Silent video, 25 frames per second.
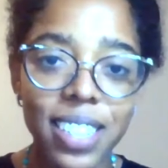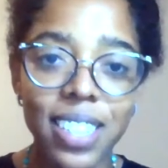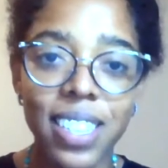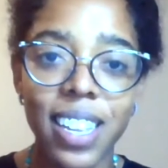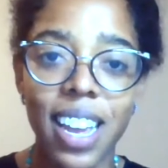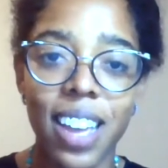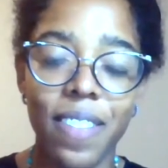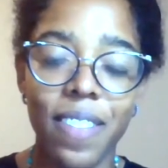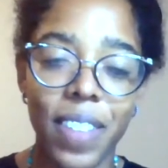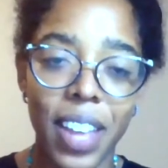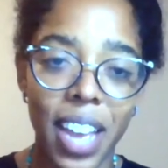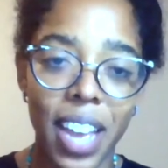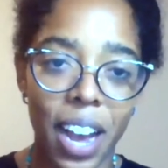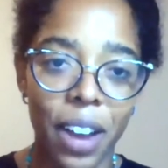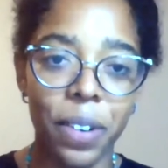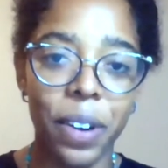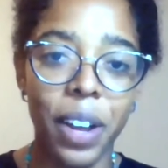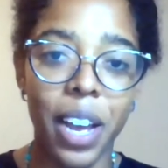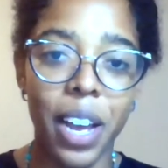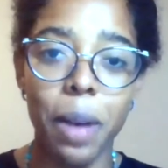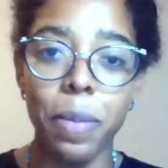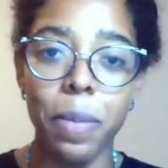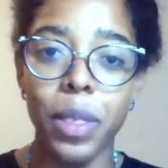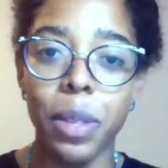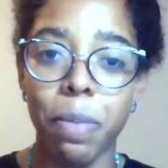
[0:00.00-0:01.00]
case and the
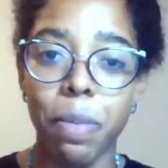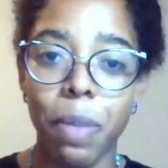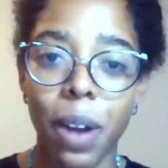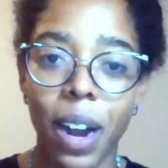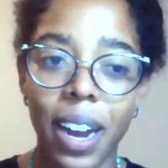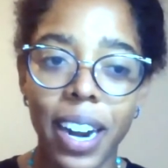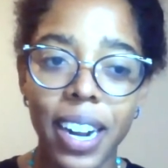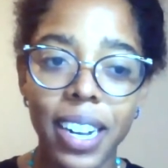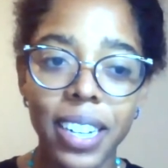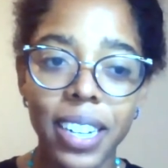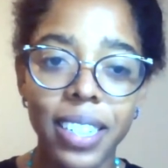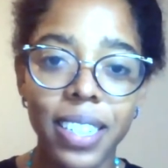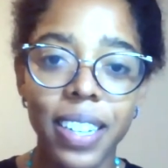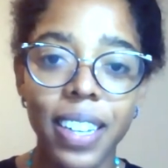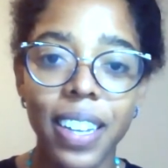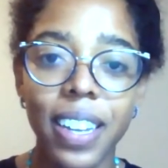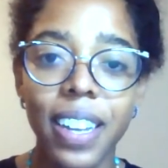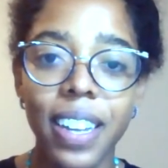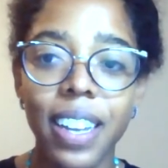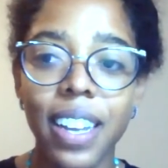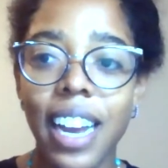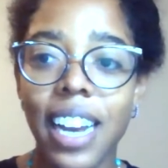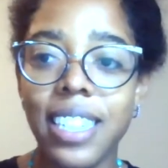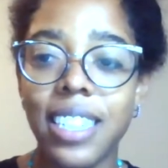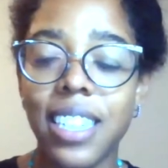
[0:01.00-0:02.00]
outcome in the product.
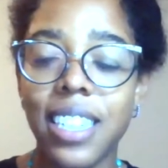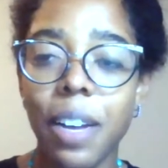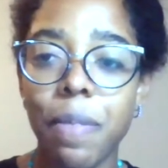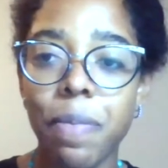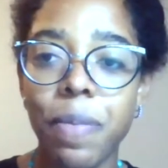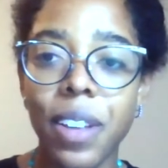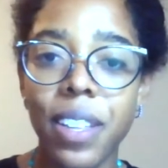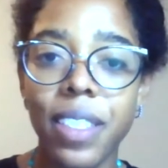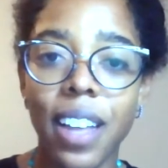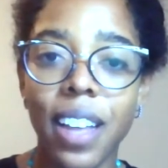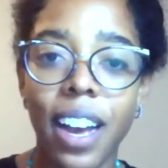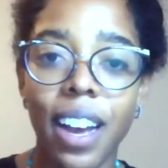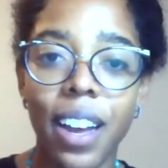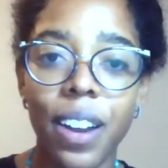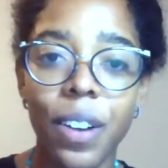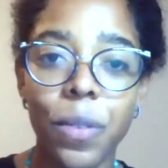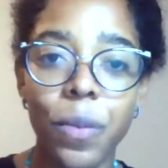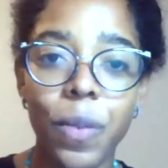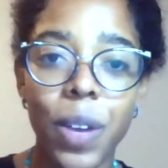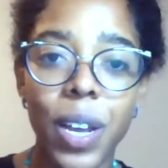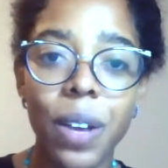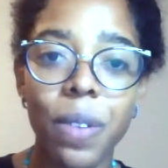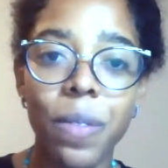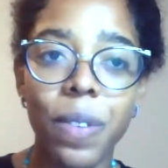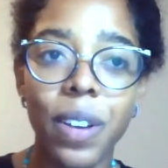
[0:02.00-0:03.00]
And something
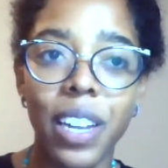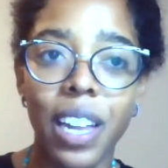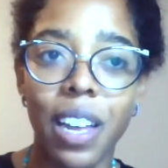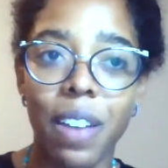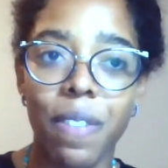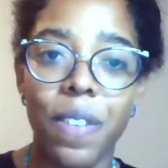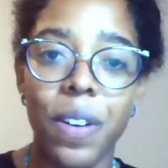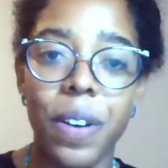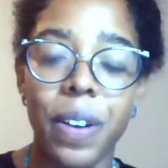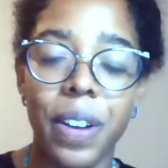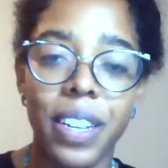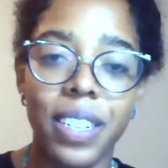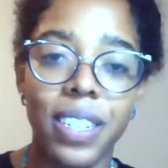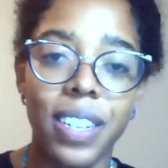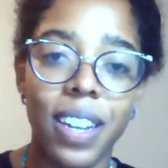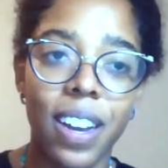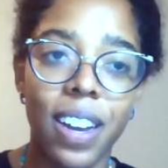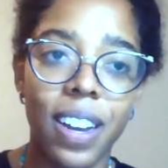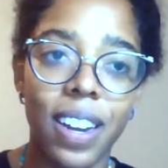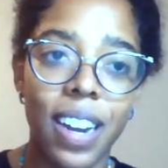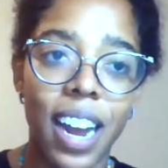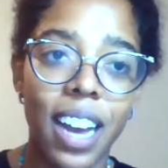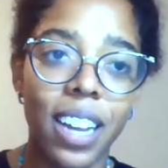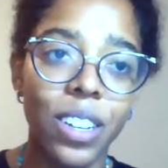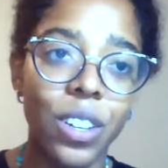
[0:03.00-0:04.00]
that we really
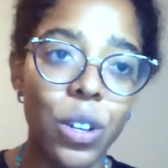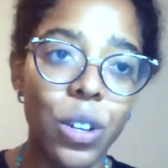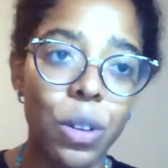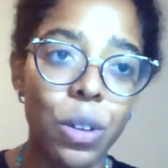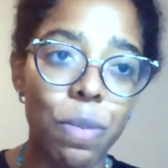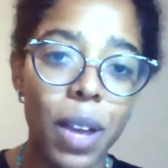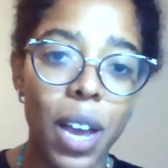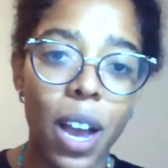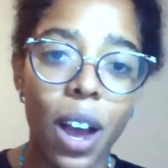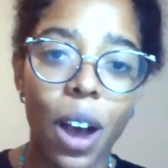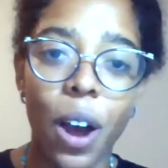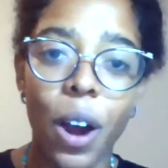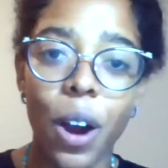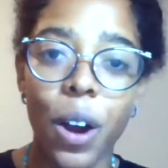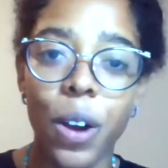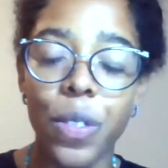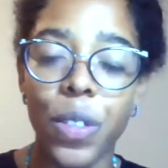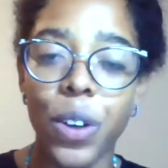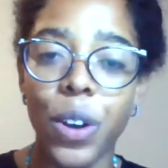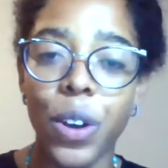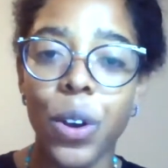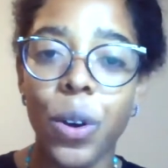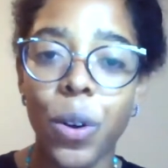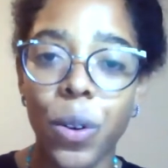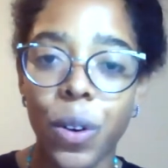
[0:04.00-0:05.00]
focus on at Lumia
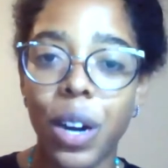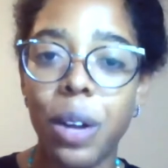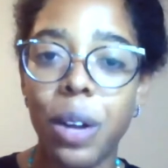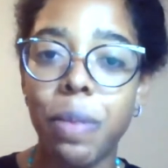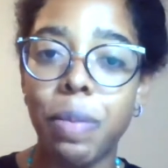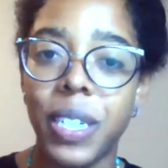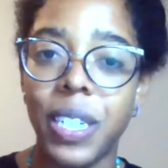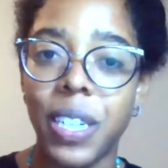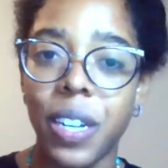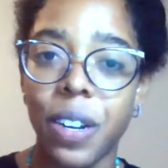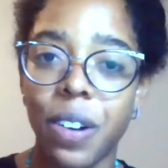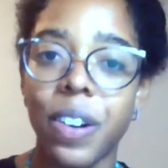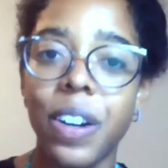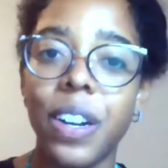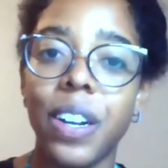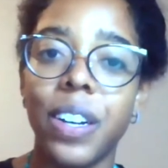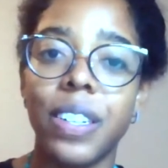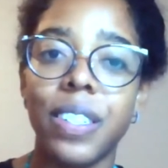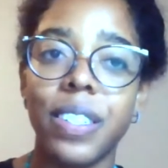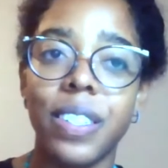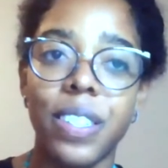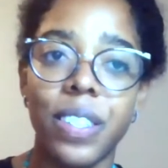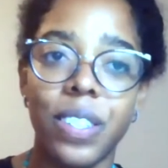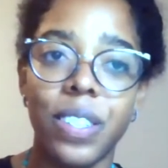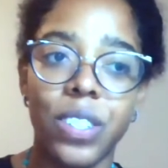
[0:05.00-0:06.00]
are the core
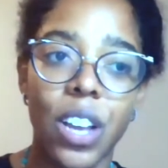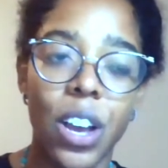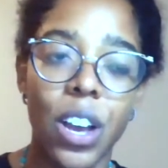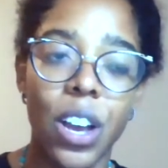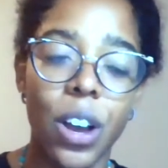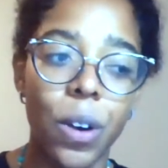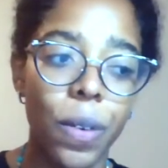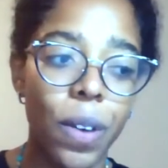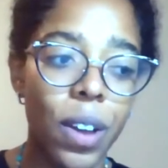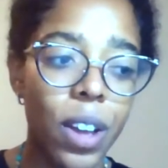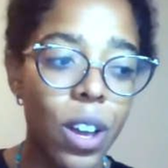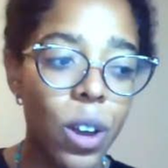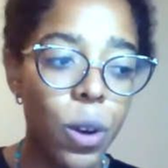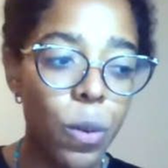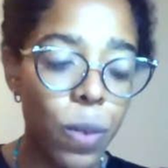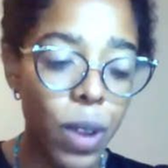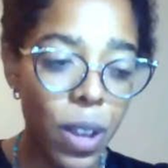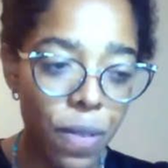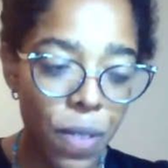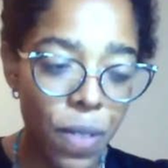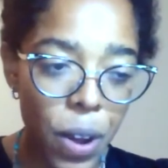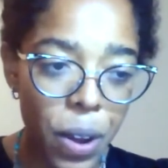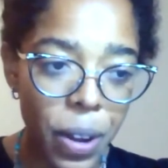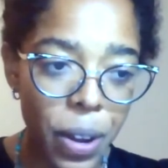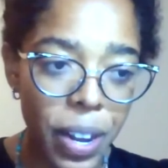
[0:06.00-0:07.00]
materials. So
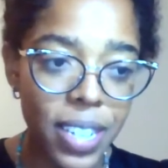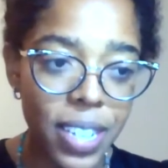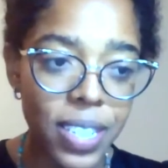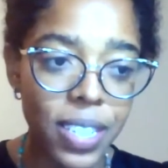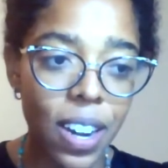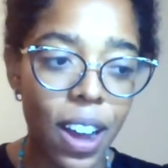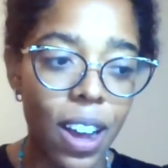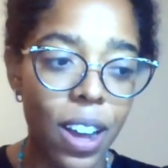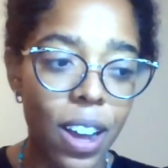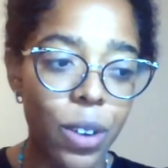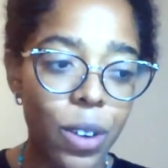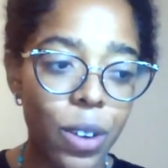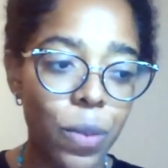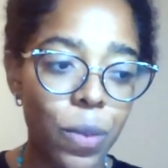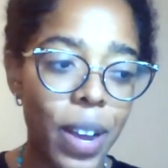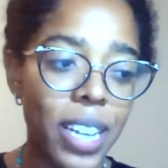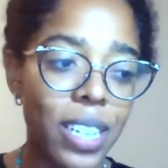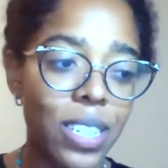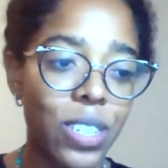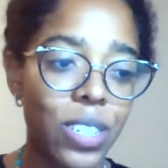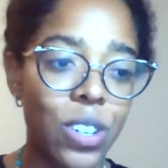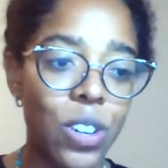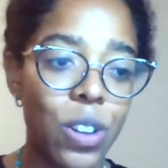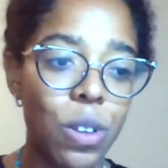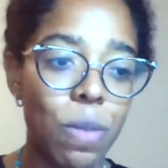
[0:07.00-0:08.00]
we focus on
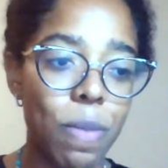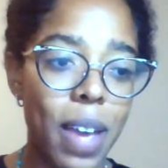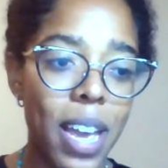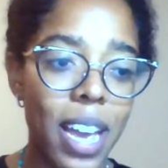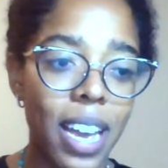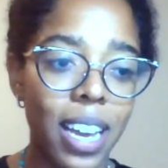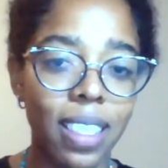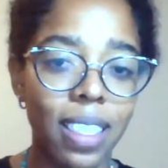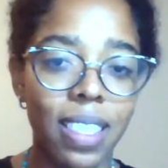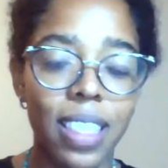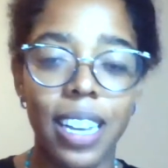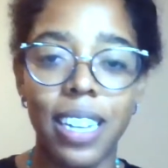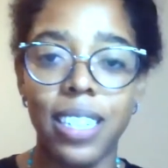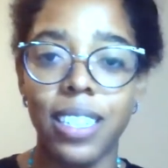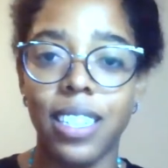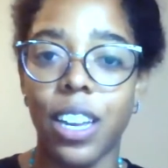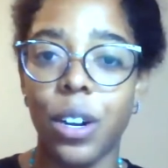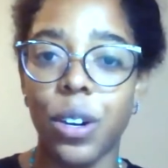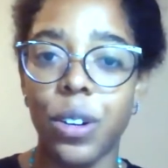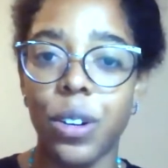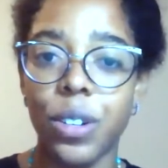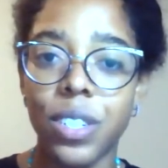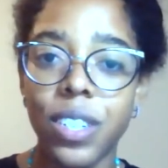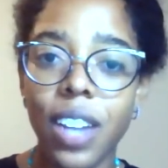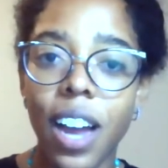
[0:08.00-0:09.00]
ways to make things
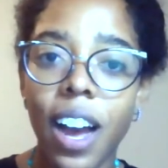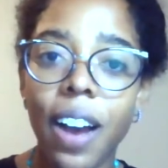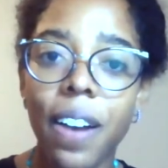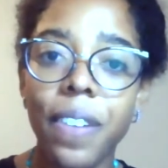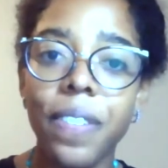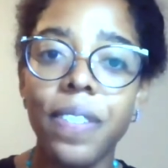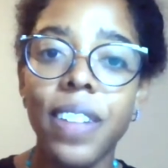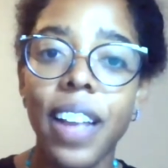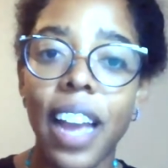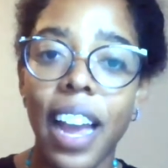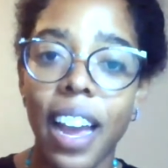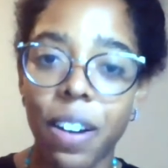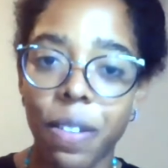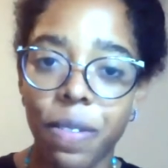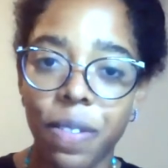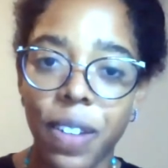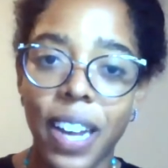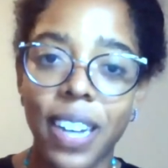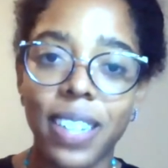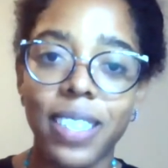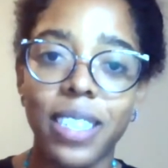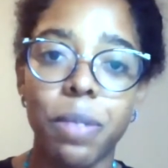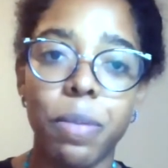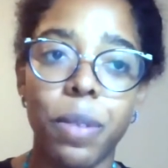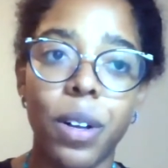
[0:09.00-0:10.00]
that are soft and
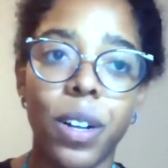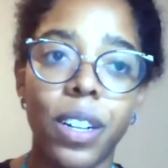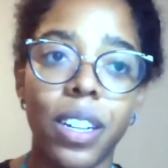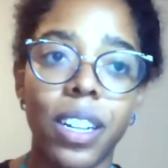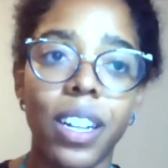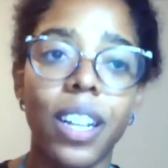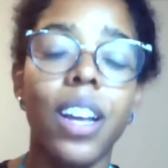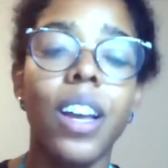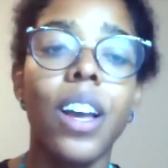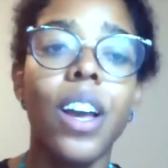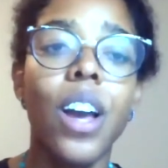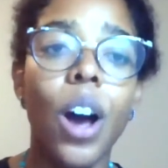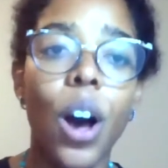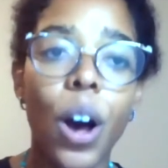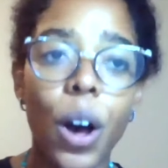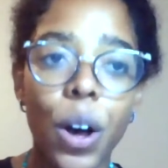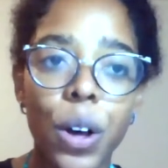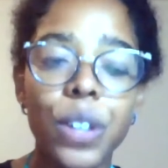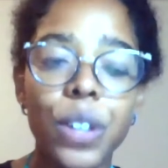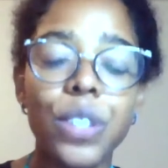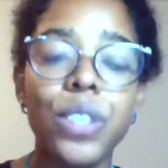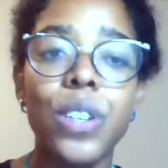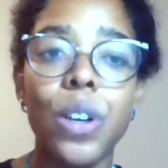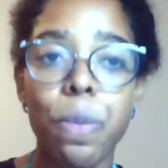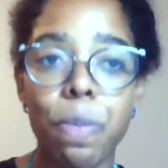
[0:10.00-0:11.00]
flexible
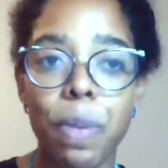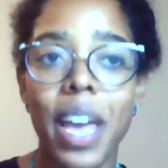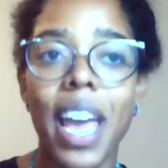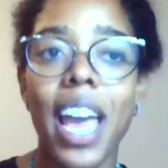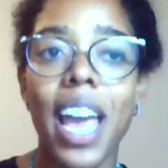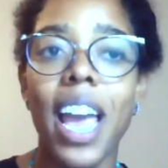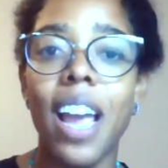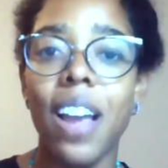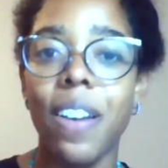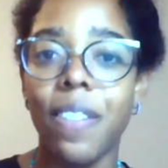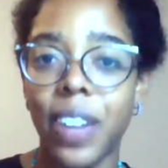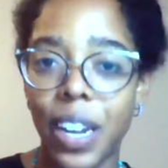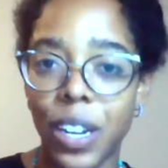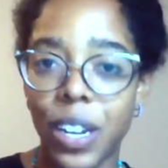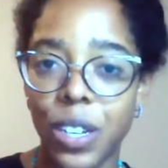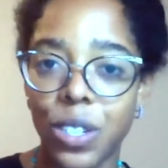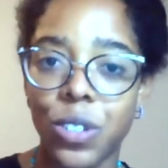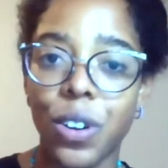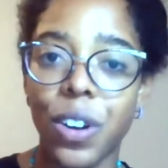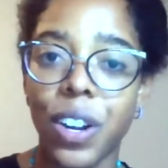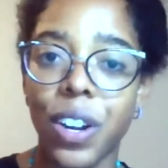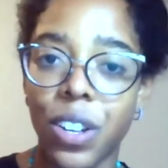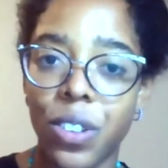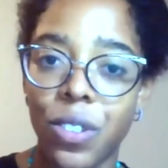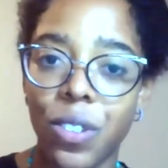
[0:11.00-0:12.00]
also behave
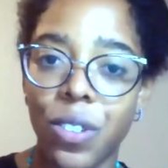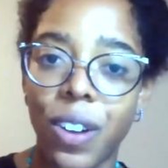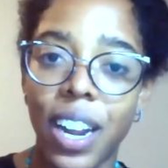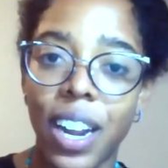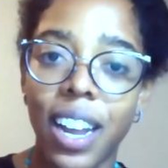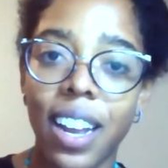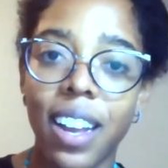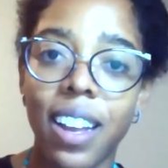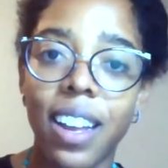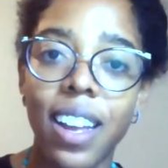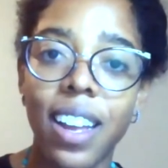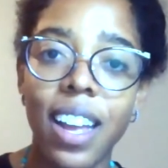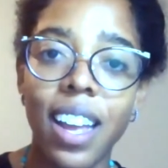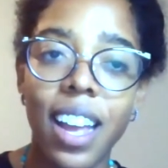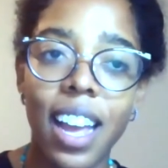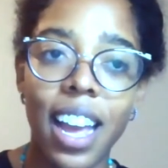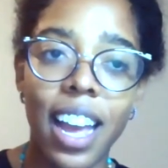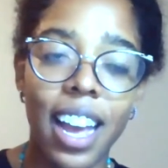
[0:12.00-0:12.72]
like circuitry.